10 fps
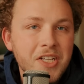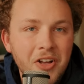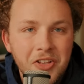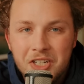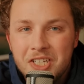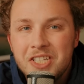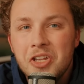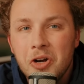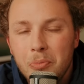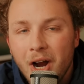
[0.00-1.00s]
You know, they're just,
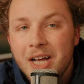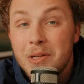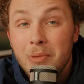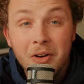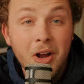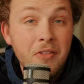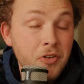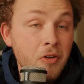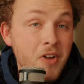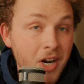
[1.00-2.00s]
they're brands that have been around
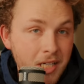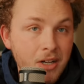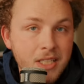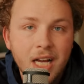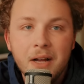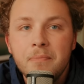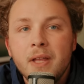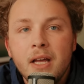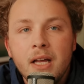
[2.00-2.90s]
for a very long time.